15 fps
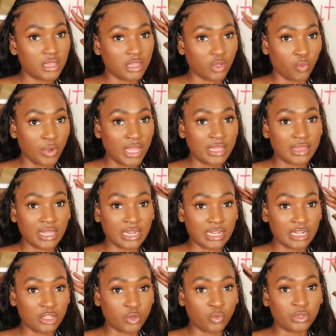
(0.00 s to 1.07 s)
the way that
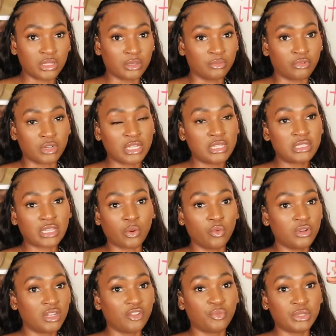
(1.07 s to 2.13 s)
it looked with the braids, I
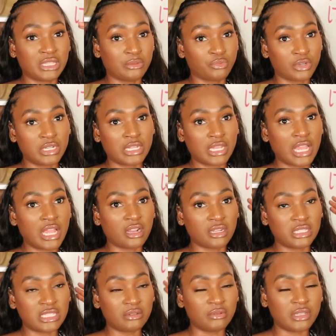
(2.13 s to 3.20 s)
wouldn't have put the braiding hair
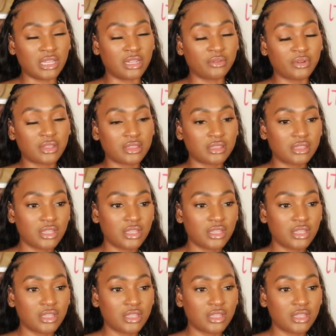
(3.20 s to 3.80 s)
in to begin with.